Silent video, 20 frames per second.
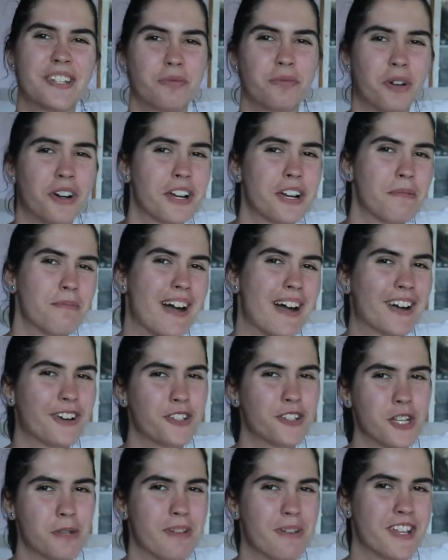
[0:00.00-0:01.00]
Welcome back
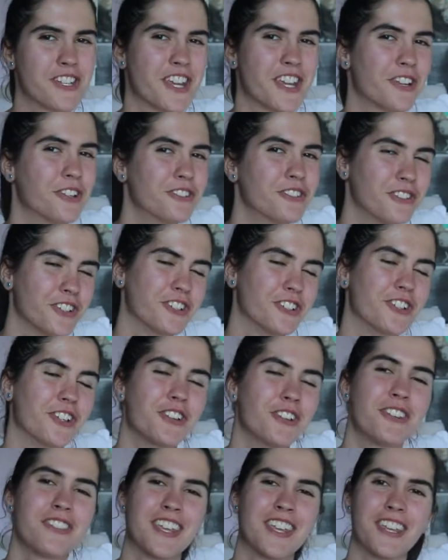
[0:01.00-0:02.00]
onto my channel if you're
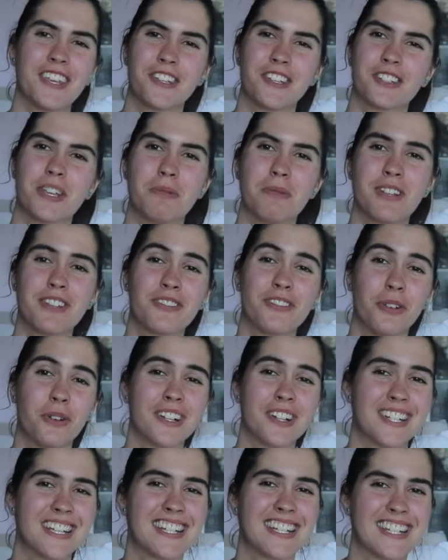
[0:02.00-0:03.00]
new. Thank you so much for
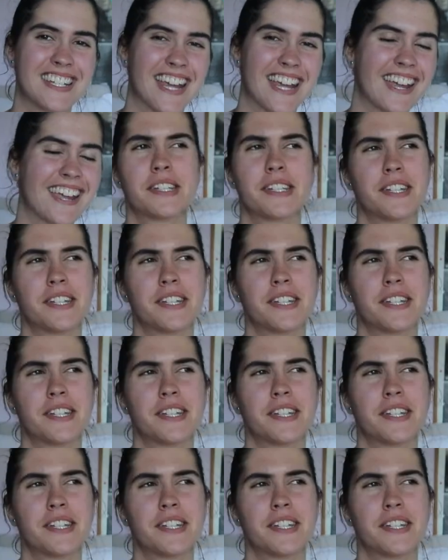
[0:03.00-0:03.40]
watching today.